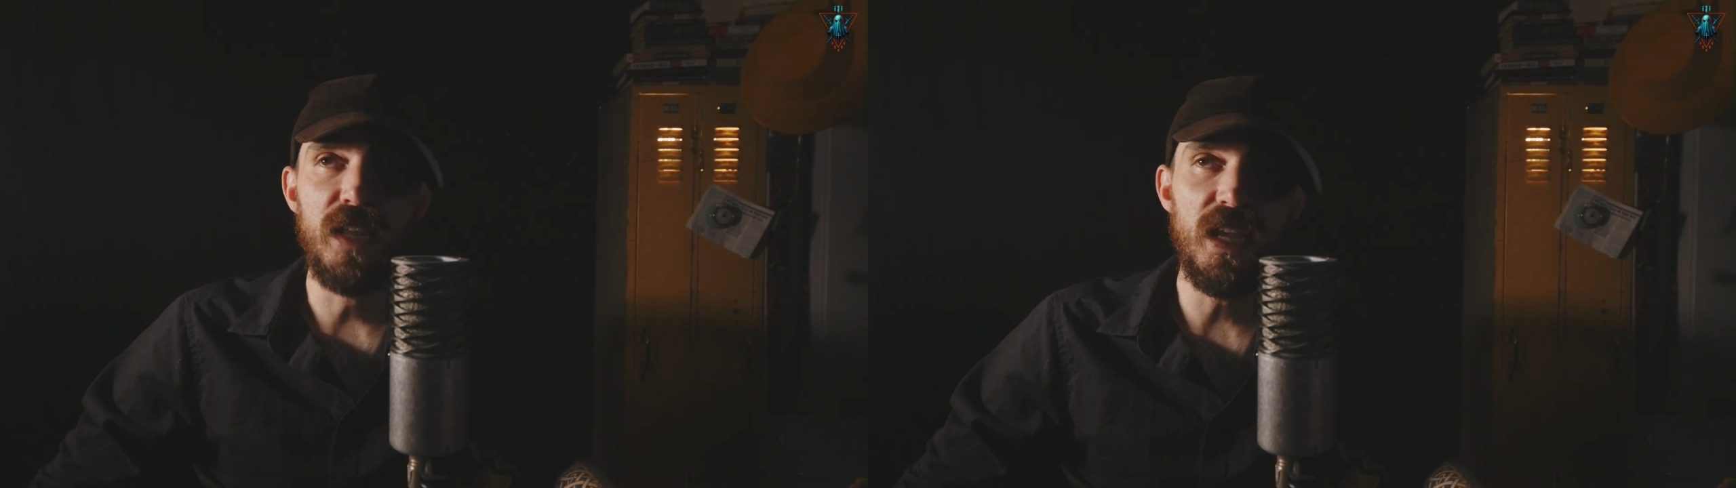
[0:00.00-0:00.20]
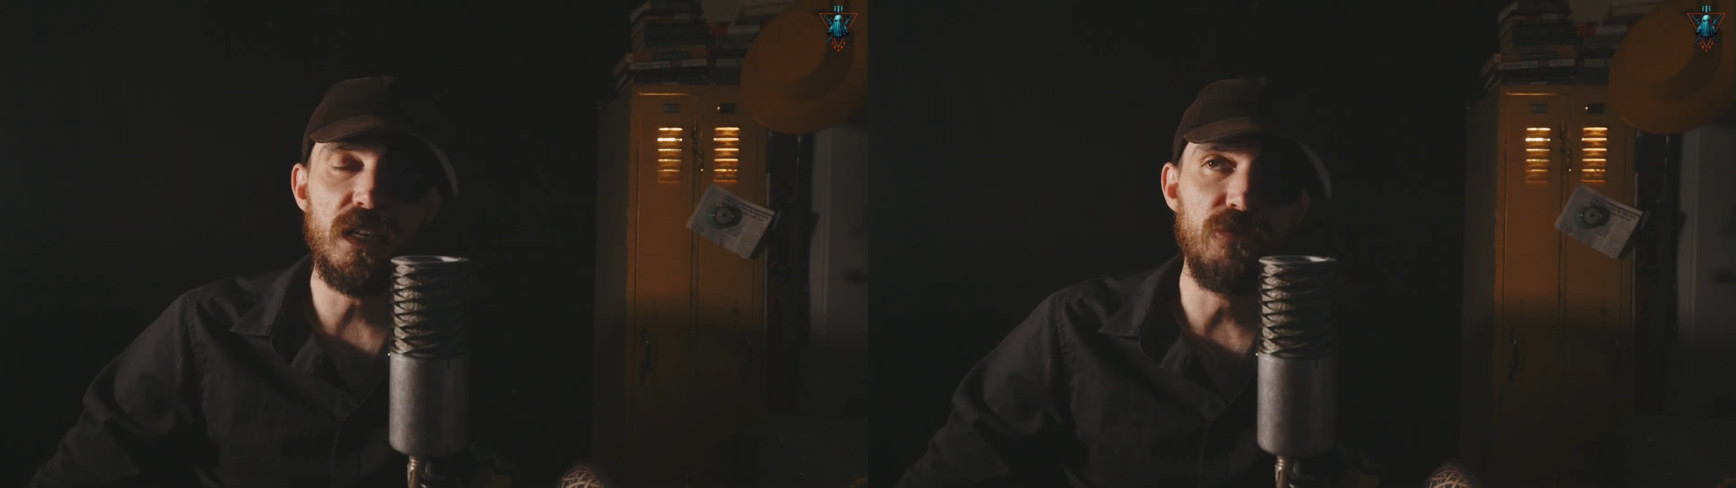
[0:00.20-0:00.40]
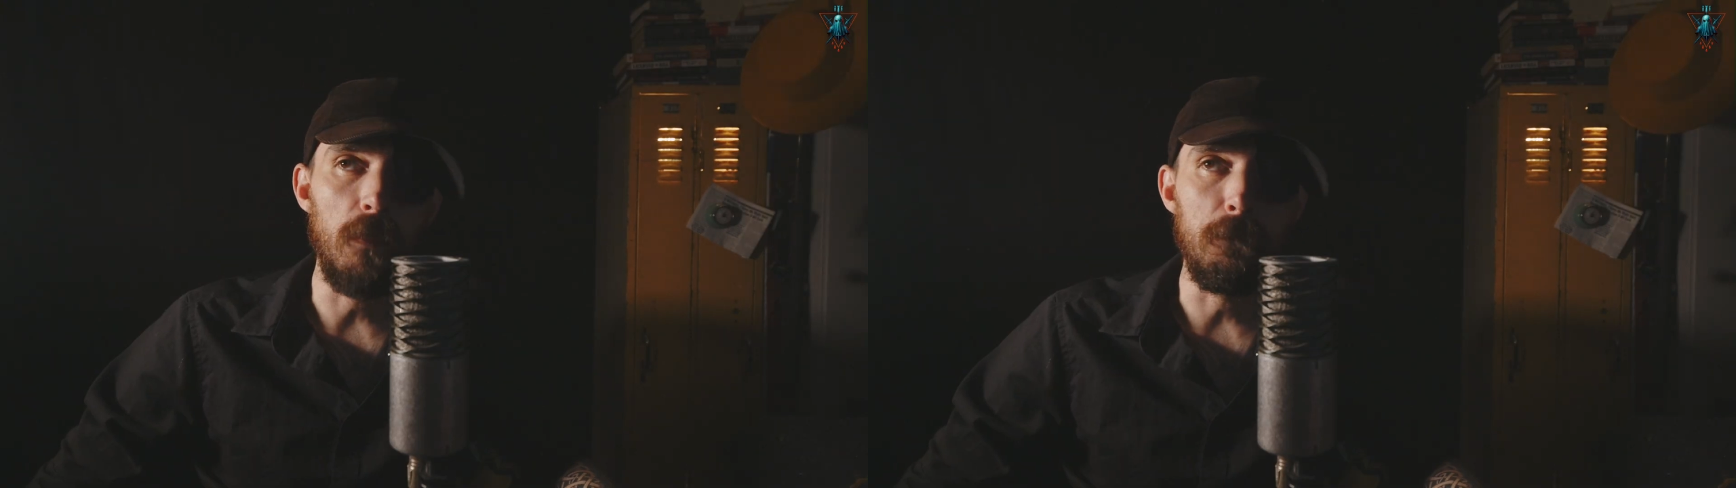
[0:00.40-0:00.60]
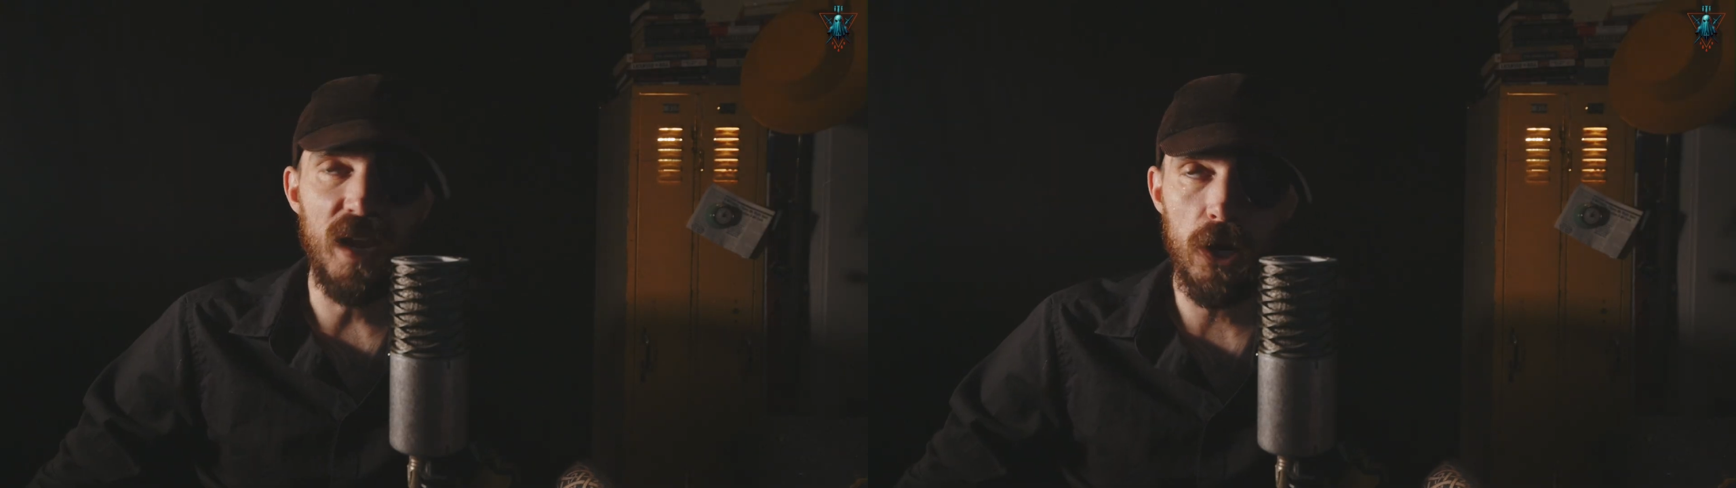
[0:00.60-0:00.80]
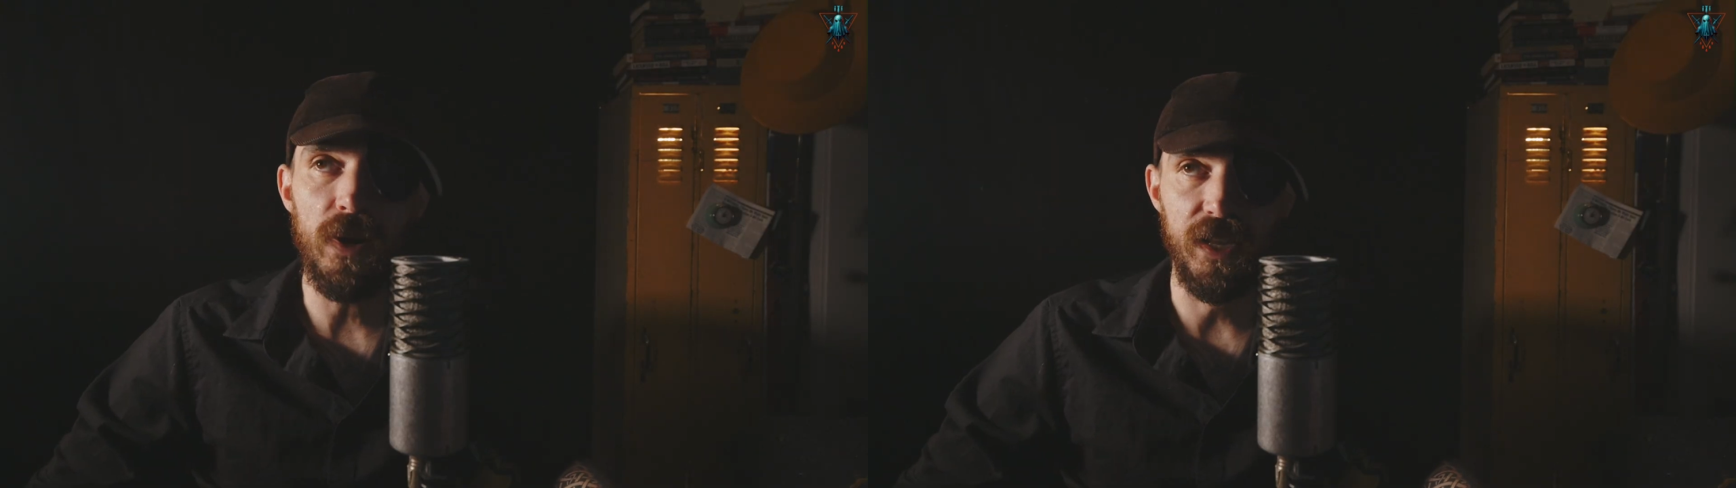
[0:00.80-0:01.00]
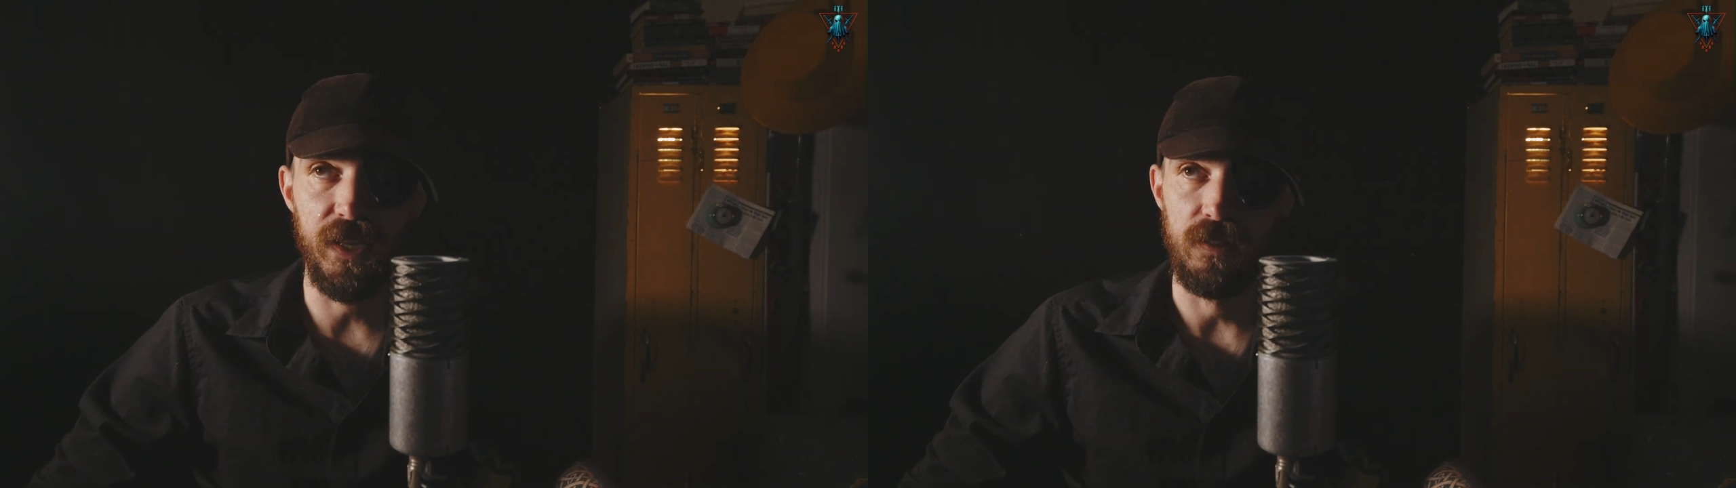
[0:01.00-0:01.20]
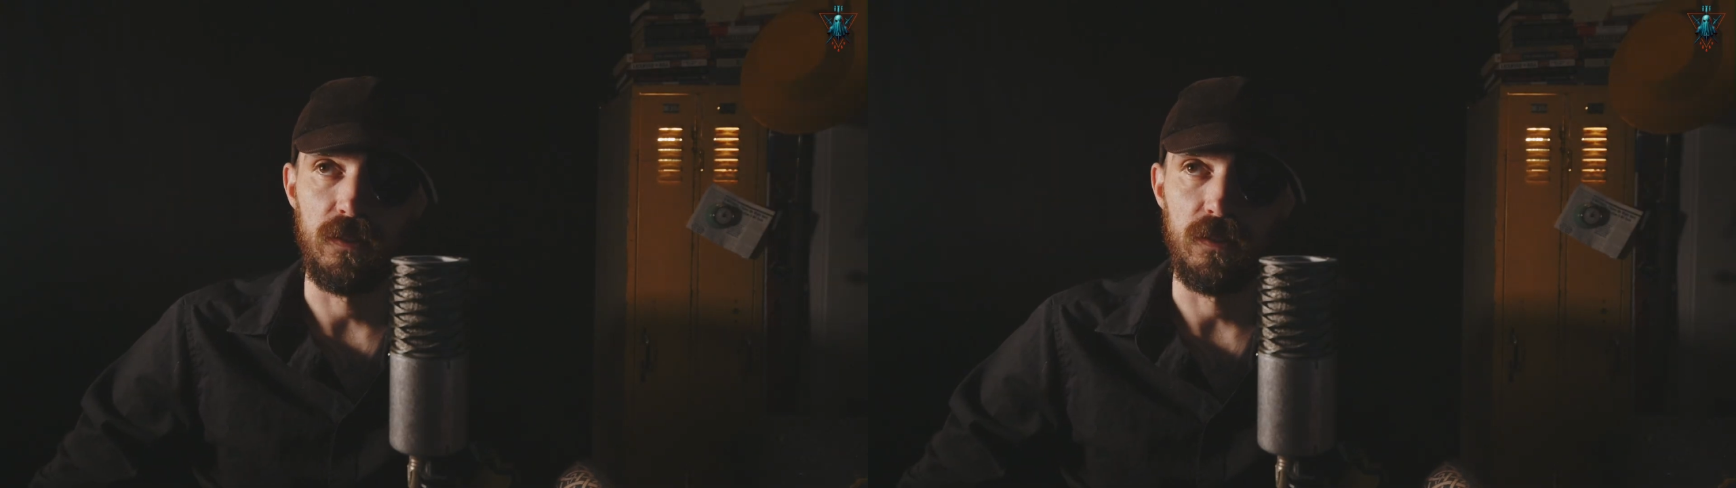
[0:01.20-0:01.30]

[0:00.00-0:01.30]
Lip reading: Native American